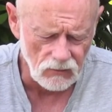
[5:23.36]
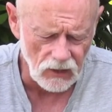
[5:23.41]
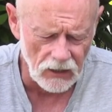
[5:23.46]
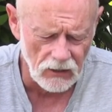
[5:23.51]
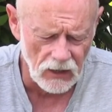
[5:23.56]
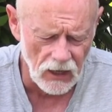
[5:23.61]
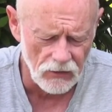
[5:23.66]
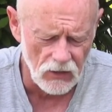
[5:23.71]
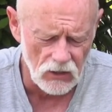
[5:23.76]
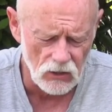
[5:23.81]

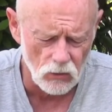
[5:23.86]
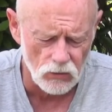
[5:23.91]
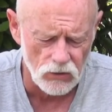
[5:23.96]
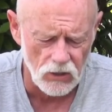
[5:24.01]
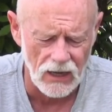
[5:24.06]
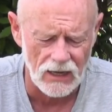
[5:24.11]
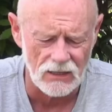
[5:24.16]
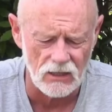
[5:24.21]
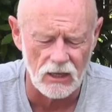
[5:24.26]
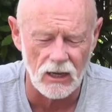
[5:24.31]
Now this
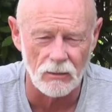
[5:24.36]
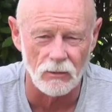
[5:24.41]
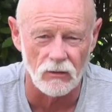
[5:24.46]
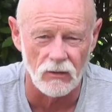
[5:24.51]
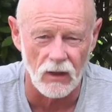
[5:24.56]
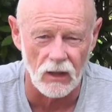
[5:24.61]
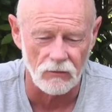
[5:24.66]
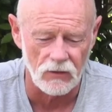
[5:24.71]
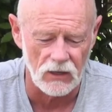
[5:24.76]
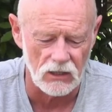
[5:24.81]
also has a number of
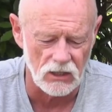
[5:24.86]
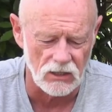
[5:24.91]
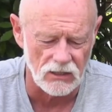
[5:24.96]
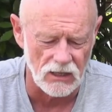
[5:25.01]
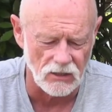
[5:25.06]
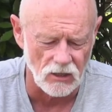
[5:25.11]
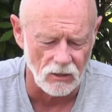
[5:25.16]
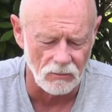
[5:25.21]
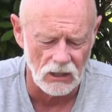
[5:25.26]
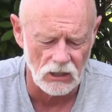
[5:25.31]
other features,
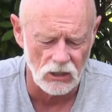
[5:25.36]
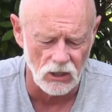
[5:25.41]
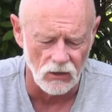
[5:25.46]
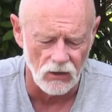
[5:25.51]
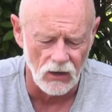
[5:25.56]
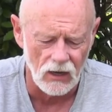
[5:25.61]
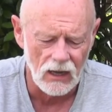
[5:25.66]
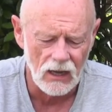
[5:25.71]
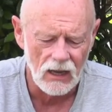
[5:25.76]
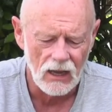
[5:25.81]
as I mentioned.
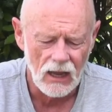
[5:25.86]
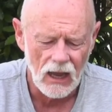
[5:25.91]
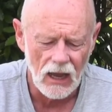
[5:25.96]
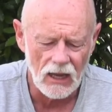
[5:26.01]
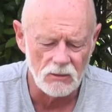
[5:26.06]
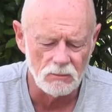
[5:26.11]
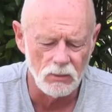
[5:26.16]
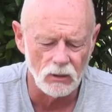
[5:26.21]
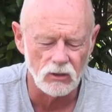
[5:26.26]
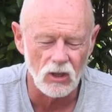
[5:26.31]
It
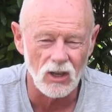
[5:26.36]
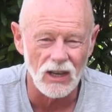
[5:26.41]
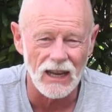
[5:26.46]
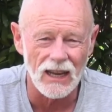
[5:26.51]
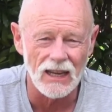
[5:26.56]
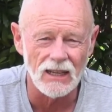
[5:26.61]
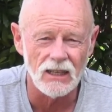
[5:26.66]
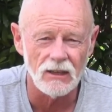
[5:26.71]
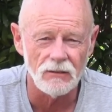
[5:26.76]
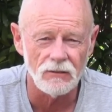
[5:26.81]
has built-in
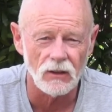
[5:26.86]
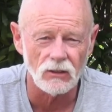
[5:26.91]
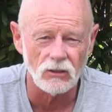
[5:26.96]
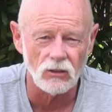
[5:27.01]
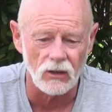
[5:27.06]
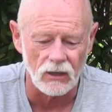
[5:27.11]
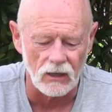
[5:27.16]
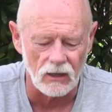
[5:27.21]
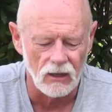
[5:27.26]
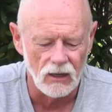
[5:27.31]
ND
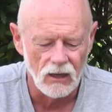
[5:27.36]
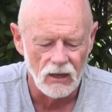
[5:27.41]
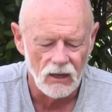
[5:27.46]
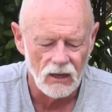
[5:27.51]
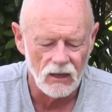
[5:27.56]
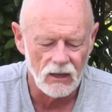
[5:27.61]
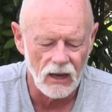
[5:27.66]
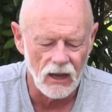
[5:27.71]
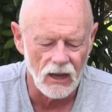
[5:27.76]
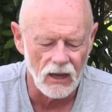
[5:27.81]
filtering.
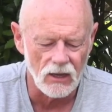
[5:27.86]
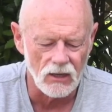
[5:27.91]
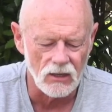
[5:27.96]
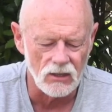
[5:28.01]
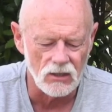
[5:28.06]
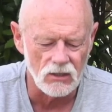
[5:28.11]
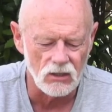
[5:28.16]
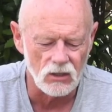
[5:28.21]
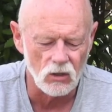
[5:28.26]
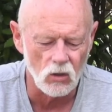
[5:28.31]
It
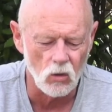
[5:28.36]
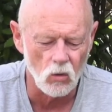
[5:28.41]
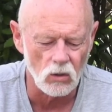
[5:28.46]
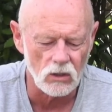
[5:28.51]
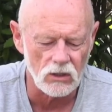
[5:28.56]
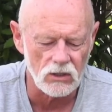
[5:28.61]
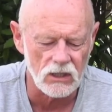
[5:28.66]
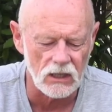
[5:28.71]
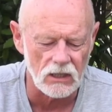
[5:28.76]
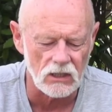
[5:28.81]
has
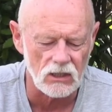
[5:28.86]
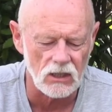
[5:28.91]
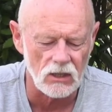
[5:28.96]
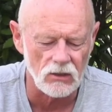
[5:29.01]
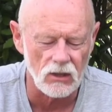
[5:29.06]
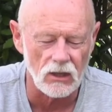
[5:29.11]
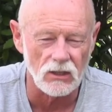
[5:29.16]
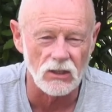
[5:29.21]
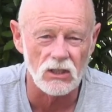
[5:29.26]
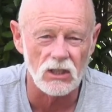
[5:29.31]
1/4,
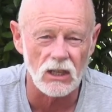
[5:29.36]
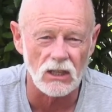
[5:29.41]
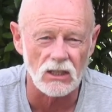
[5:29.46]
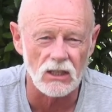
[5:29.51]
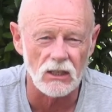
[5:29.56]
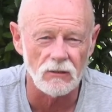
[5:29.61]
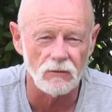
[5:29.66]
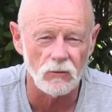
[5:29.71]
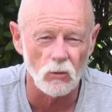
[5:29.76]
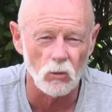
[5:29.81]
16th and
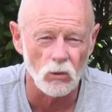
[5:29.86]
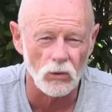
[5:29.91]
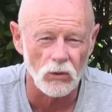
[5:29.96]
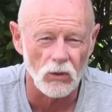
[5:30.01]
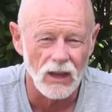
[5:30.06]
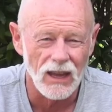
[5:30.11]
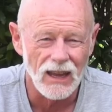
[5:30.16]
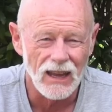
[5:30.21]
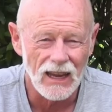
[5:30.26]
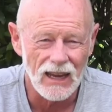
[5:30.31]
64th
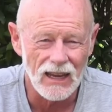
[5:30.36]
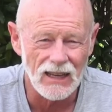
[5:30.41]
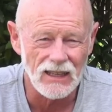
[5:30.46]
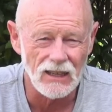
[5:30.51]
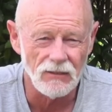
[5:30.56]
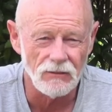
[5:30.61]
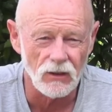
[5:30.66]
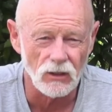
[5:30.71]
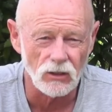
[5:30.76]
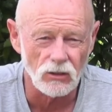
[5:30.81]

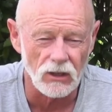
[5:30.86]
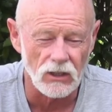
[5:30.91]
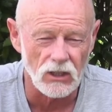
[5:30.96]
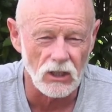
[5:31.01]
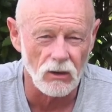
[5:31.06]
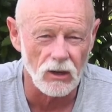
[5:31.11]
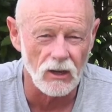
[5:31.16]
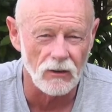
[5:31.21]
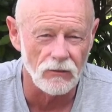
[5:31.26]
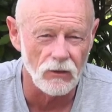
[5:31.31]
ND filtering.
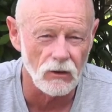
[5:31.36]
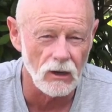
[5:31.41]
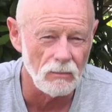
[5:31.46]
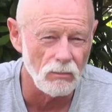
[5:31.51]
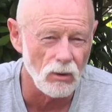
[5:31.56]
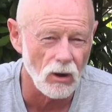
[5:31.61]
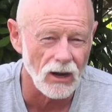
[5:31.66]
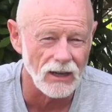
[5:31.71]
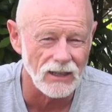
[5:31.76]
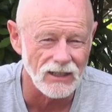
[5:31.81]
So on a very
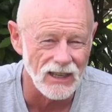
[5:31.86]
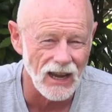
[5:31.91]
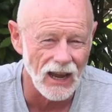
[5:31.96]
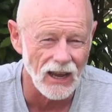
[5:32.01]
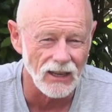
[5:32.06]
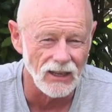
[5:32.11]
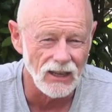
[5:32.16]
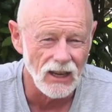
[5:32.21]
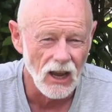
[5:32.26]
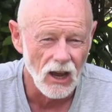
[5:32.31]
bright
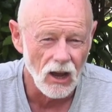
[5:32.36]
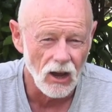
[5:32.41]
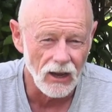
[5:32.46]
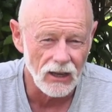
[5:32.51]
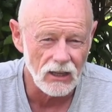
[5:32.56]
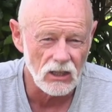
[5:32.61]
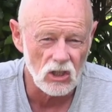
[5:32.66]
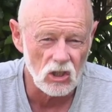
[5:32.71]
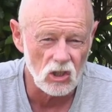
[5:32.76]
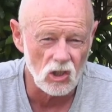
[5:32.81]
day, I
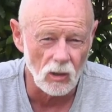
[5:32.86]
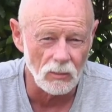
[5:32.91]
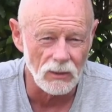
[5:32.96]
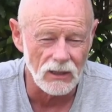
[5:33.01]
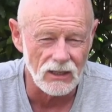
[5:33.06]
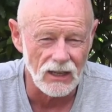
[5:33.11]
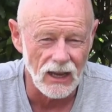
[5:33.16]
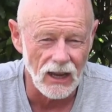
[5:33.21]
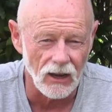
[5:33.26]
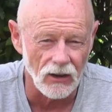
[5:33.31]
can stop
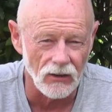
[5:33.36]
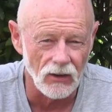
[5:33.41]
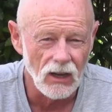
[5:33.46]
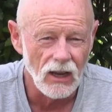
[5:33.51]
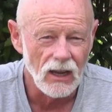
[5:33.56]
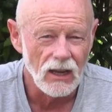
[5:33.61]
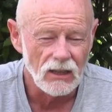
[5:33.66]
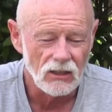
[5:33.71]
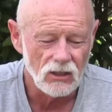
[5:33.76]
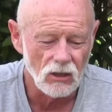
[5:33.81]
it down
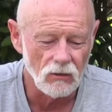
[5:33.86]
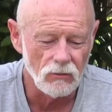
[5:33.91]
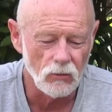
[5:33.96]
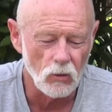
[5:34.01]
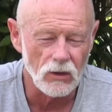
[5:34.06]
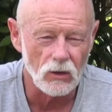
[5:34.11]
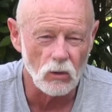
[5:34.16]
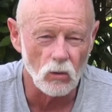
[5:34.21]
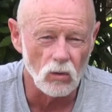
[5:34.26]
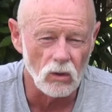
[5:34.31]
to
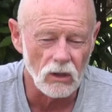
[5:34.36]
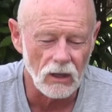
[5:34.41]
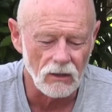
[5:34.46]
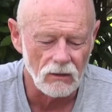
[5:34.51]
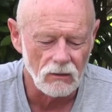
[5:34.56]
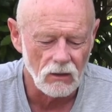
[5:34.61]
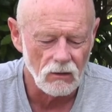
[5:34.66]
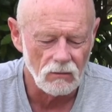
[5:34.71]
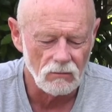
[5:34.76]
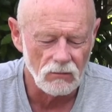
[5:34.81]
avoid all
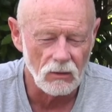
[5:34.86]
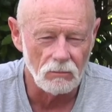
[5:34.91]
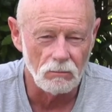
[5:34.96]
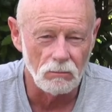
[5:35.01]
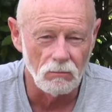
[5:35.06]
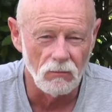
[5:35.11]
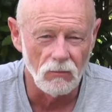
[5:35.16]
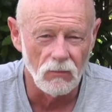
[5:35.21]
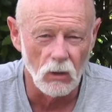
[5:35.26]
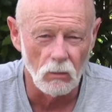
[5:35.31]

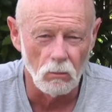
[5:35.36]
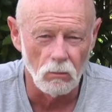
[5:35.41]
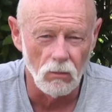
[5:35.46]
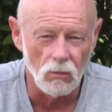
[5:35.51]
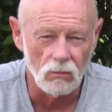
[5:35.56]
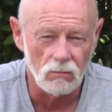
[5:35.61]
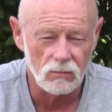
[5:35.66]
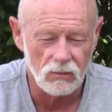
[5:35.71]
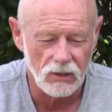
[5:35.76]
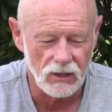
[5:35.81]

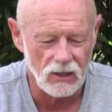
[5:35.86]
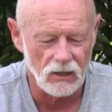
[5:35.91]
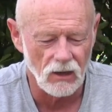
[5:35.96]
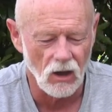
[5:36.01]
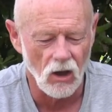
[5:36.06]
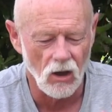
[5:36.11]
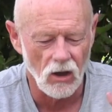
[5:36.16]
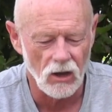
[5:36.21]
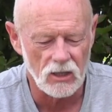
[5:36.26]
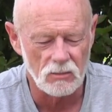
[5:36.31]
the
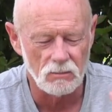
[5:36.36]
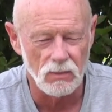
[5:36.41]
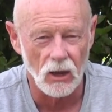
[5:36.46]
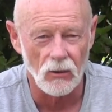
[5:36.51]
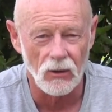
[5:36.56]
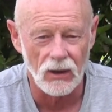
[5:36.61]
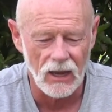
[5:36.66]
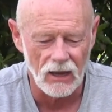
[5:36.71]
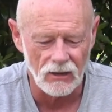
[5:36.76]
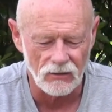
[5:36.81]
highs
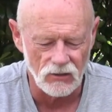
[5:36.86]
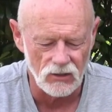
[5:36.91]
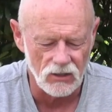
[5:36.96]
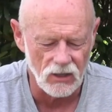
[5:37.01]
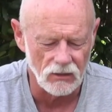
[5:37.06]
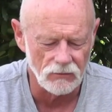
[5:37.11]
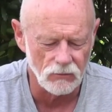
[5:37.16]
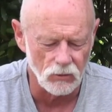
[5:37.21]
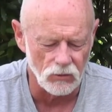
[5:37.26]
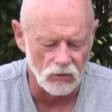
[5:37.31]
blowing out and
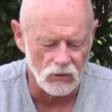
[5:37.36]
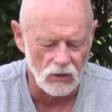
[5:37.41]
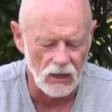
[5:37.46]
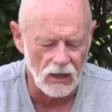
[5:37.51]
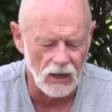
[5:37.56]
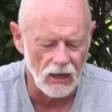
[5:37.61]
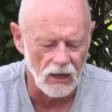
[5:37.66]
so forth.